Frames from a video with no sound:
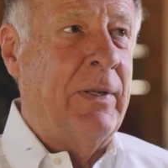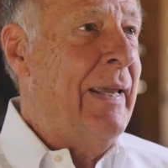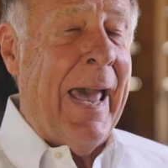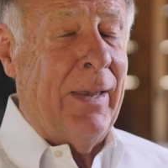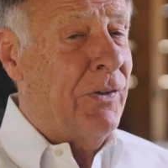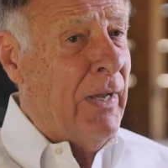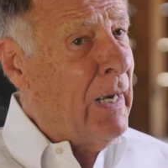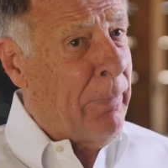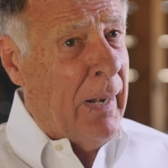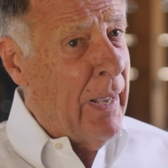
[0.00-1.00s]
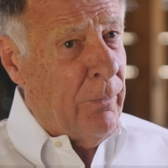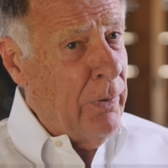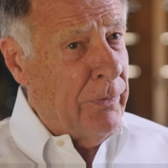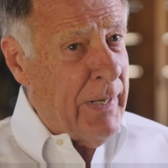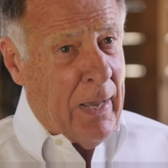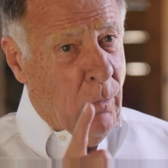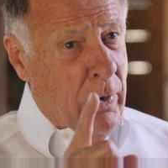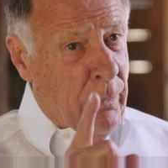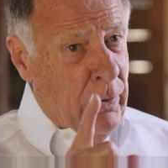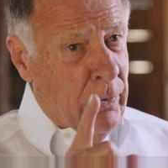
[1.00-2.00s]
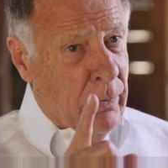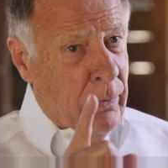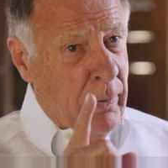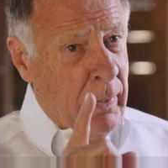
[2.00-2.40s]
And he had set up a lot of rules. He had one rule.